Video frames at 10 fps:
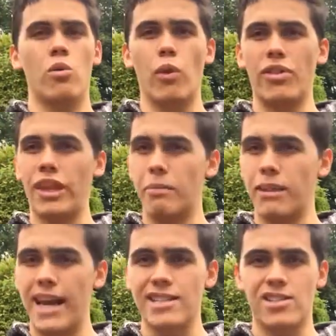what their
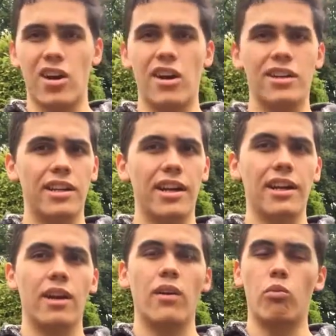plans are and like
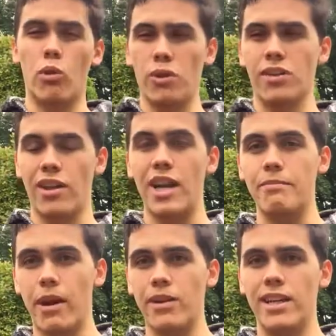what we thought
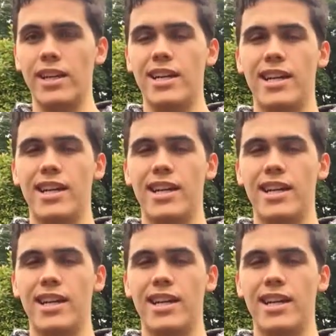about it.